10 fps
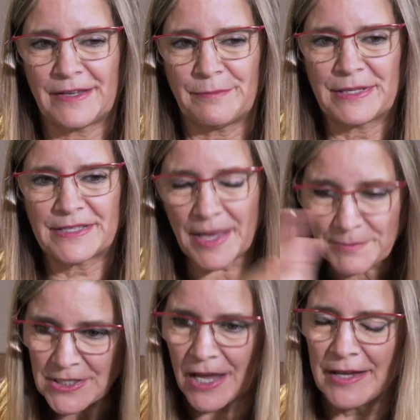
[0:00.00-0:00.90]
but
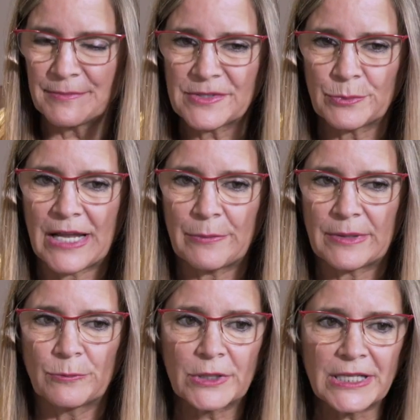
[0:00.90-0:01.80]
sometimes when
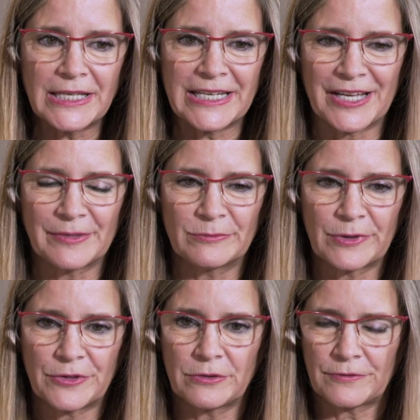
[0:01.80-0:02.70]
I'm working
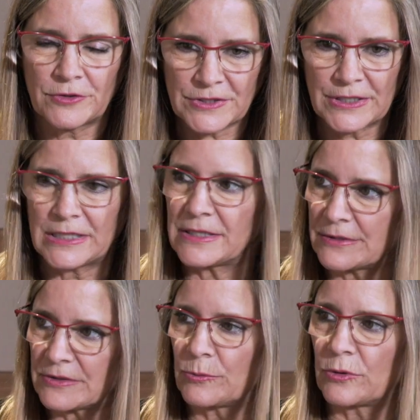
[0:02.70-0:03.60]
with universities,
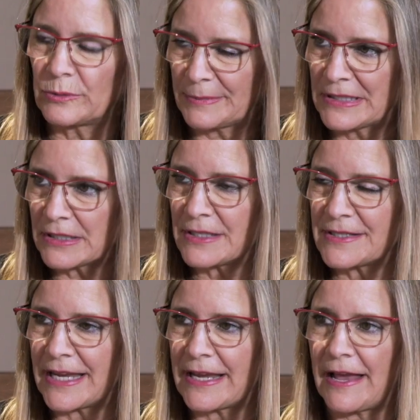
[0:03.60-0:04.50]
there's more women,
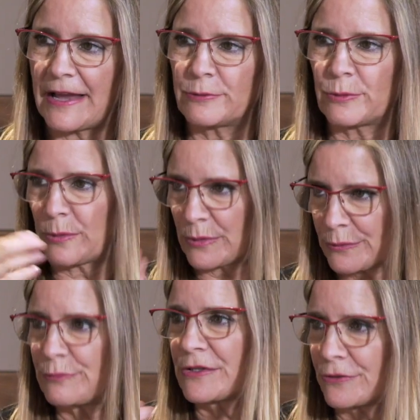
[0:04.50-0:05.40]
because I work
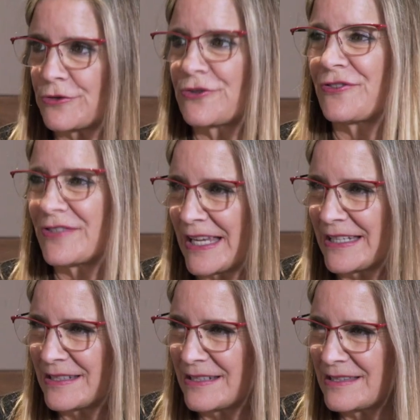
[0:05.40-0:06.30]
with researchers and
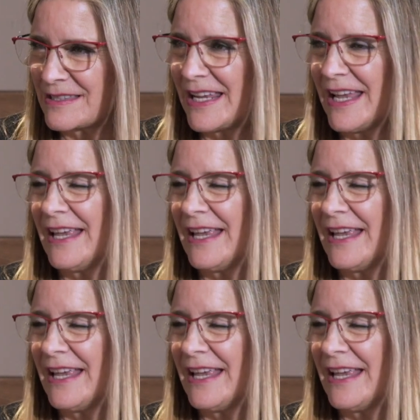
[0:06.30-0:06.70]
scientists,